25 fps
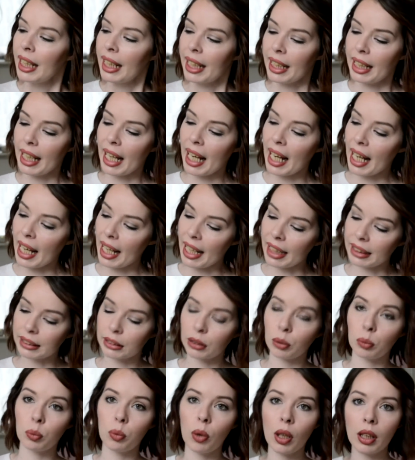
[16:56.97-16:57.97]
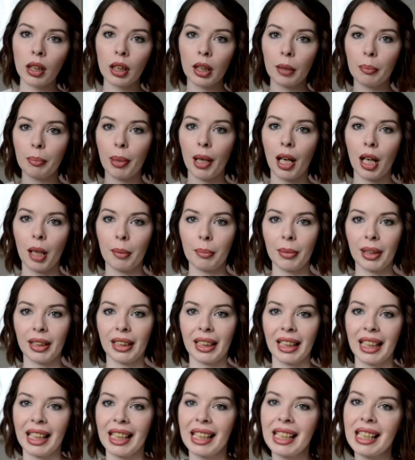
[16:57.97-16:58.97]
It has one
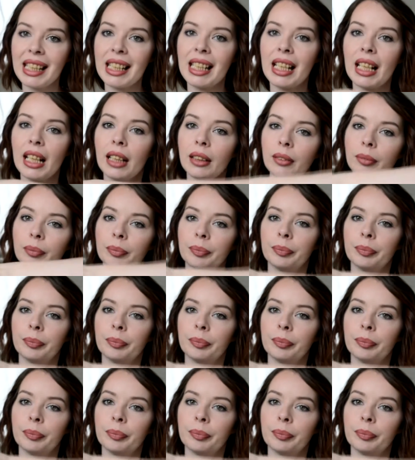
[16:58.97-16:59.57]
compartment here.